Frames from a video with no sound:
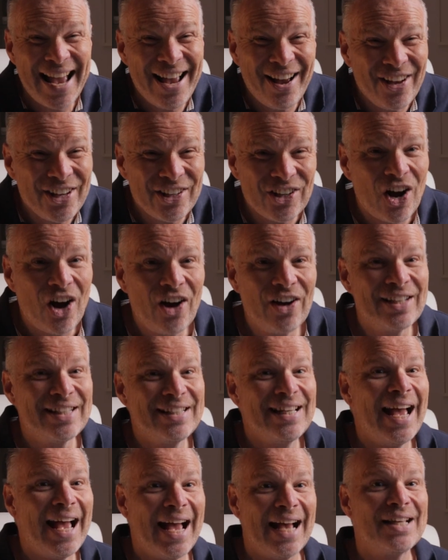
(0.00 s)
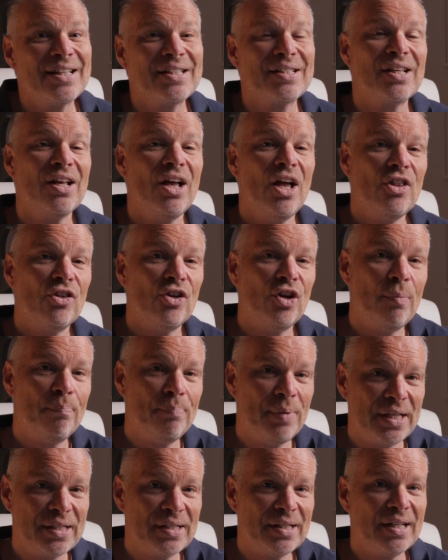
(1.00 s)
AI can't guess that a
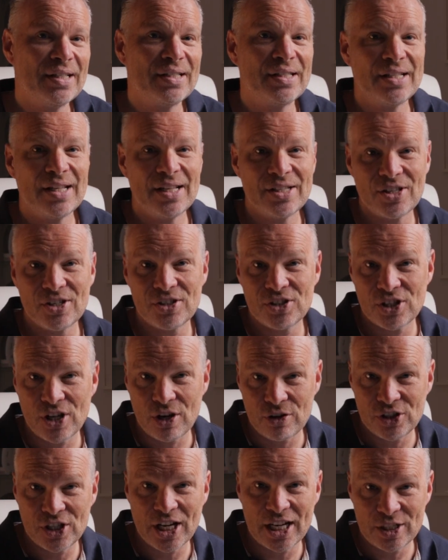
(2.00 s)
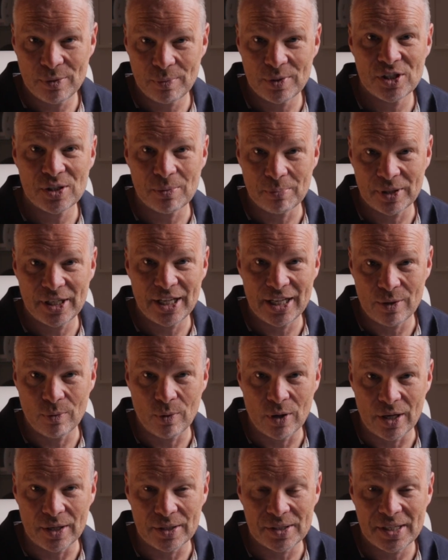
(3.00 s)
business is associated with some
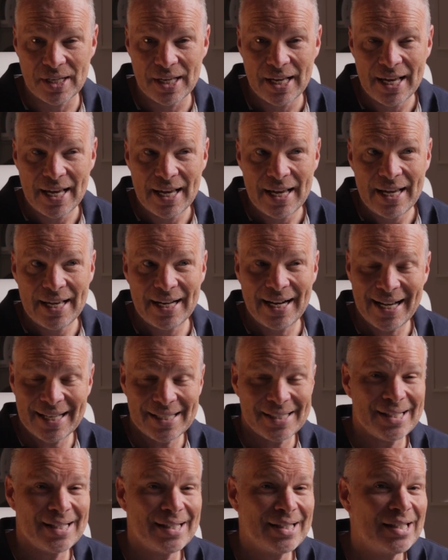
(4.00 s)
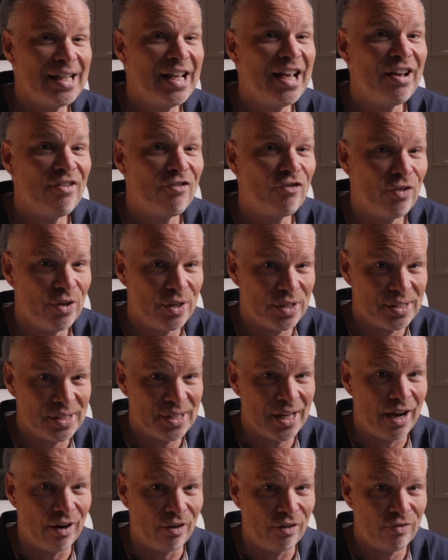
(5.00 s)
keywords. It has to see it for
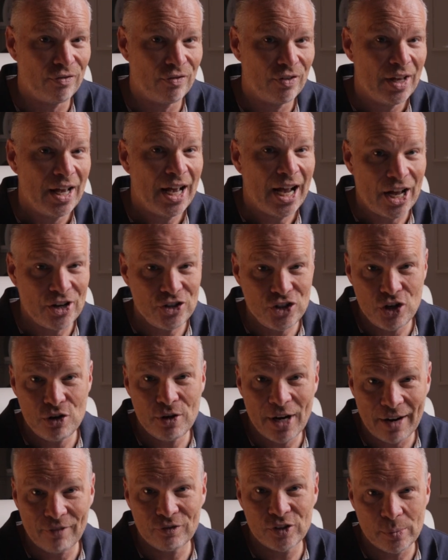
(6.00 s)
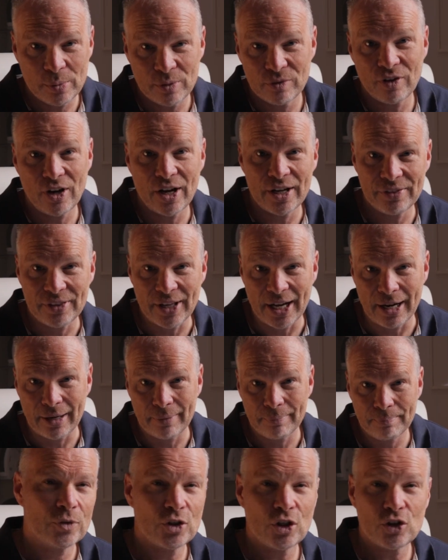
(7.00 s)
itself, and you have to provide that.
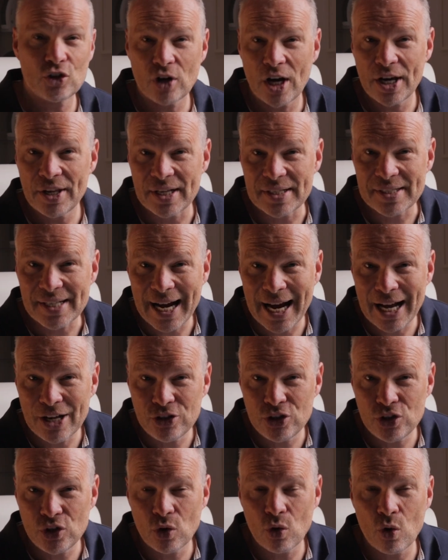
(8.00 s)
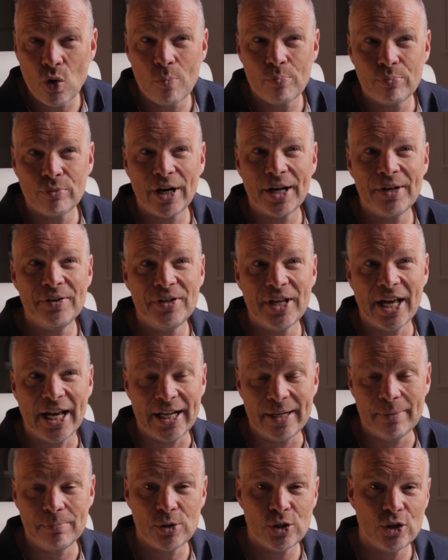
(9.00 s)
So try this add your brand
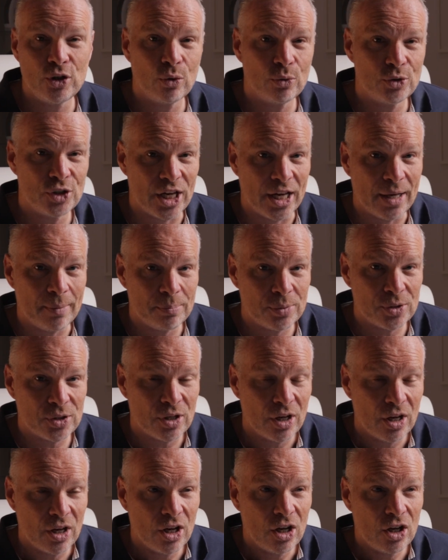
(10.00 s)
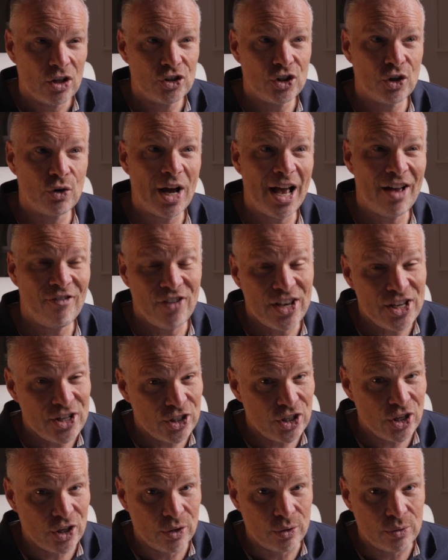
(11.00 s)
name to your tips, to your
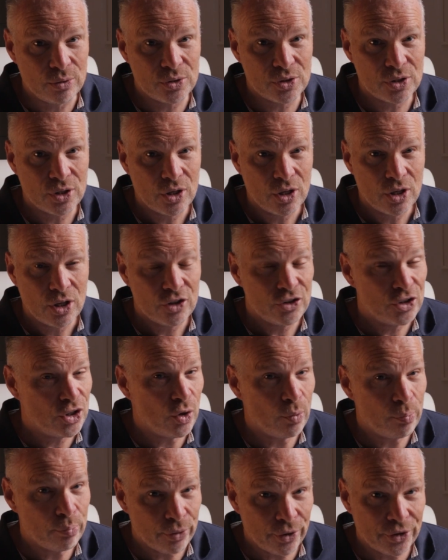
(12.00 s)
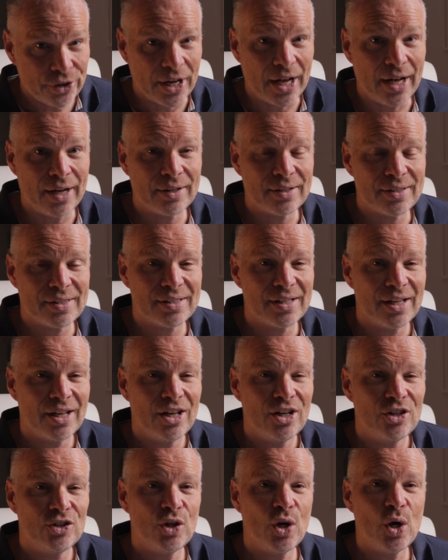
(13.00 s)
FAQs, to your products.
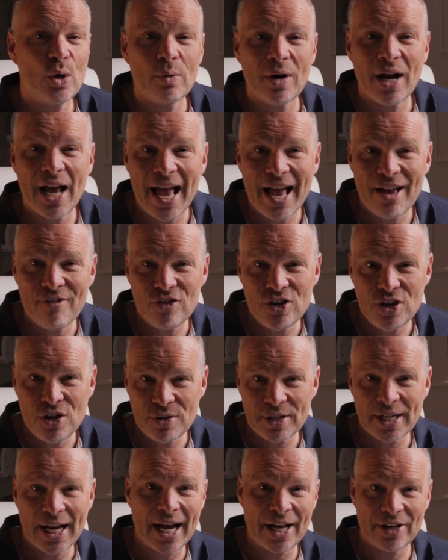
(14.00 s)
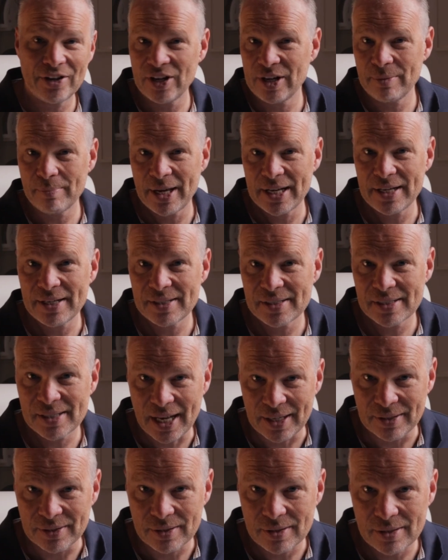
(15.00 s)
Do it wherever you can and it makes
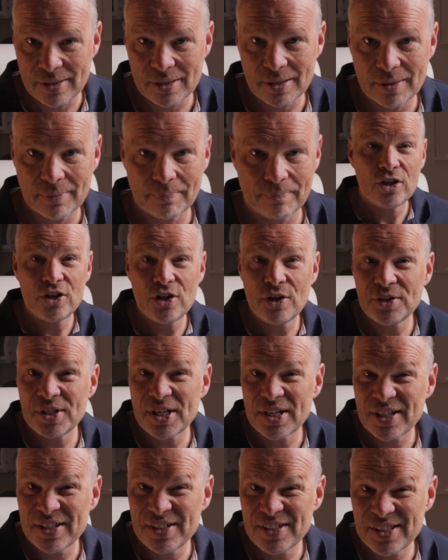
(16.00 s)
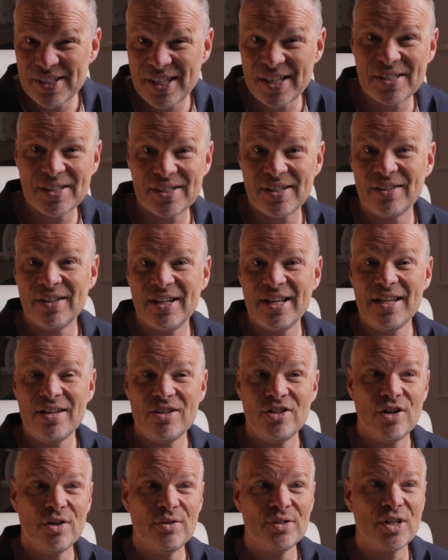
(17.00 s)
sense. Use it consistently,
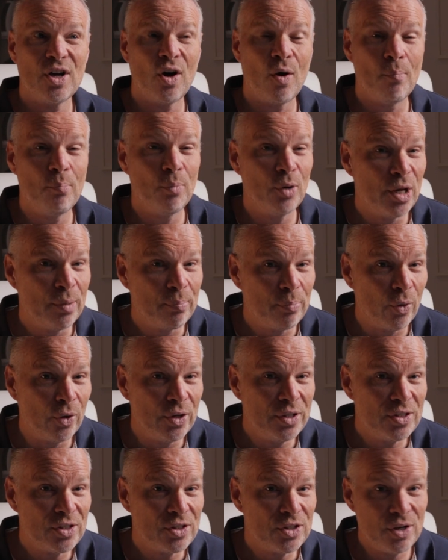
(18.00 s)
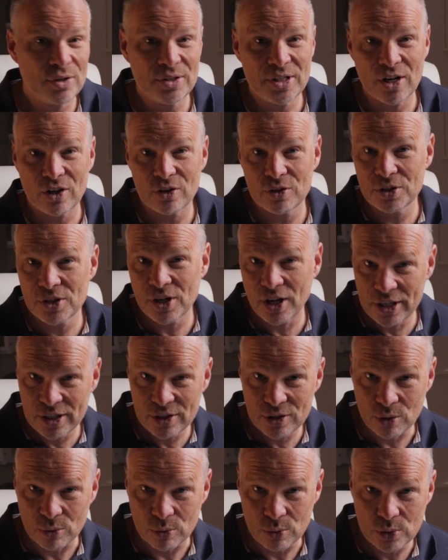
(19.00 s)
use it on bullet points, use it on
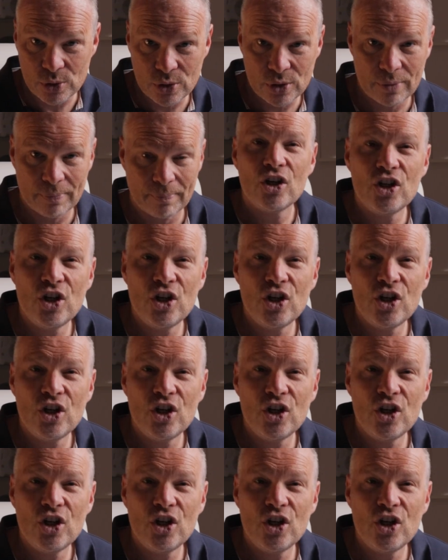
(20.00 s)
titles.